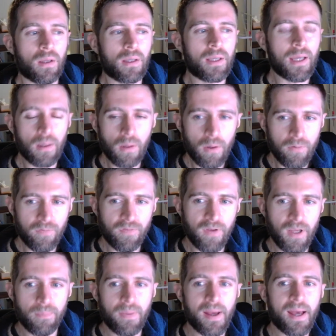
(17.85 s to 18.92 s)
get a lot of
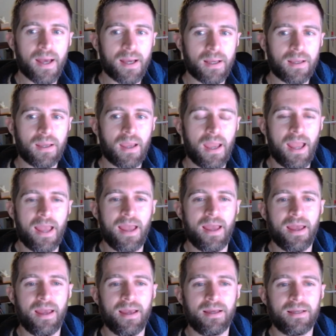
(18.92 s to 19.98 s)
feedback
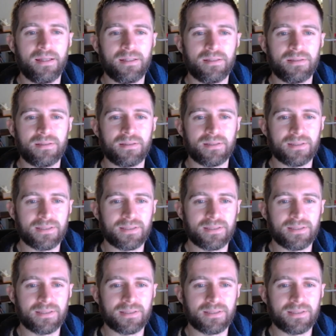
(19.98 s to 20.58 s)
and